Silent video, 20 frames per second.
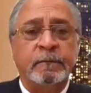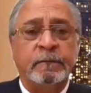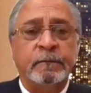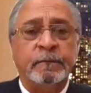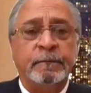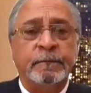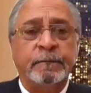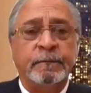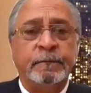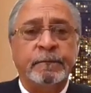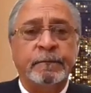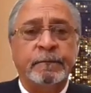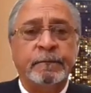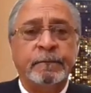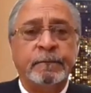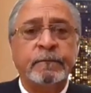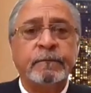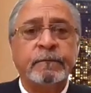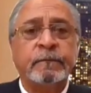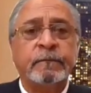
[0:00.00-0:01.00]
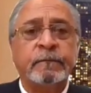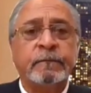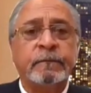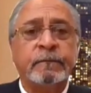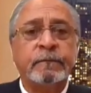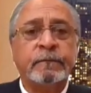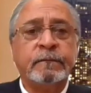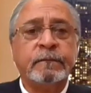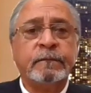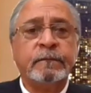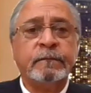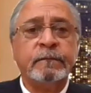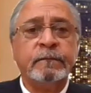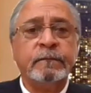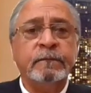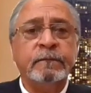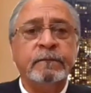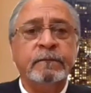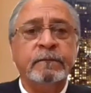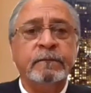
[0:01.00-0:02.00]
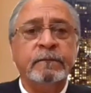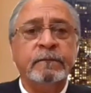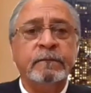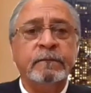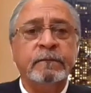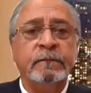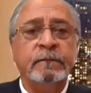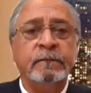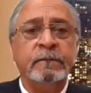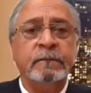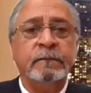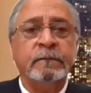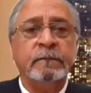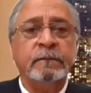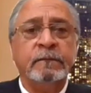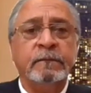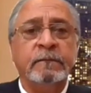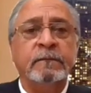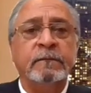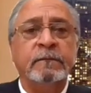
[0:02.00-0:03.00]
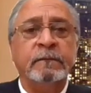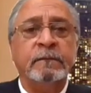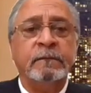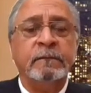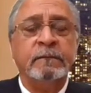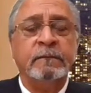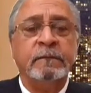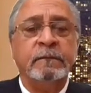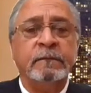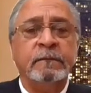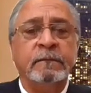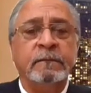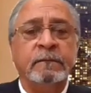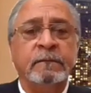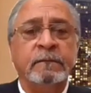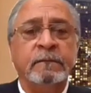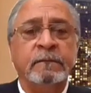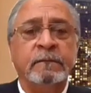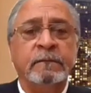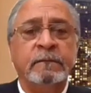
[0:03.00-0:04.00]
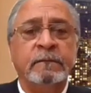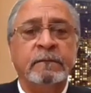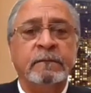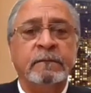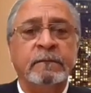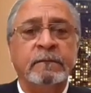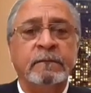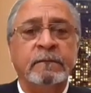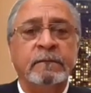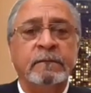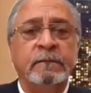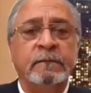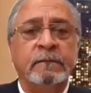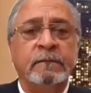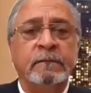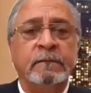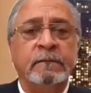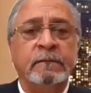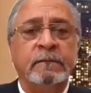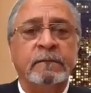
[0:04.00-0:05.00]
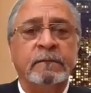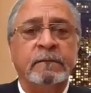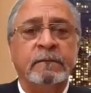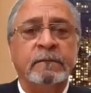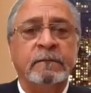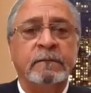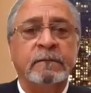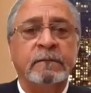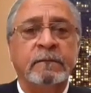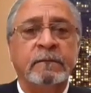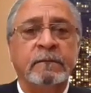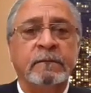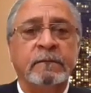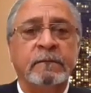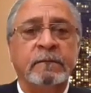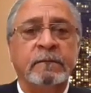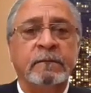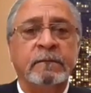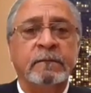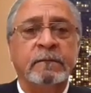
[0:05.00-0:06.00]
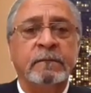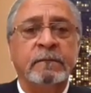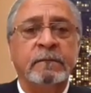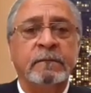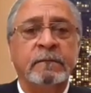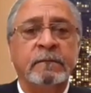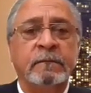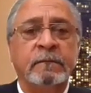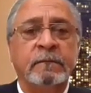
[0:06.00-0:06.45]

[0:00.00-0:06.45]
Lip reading: (not speaking)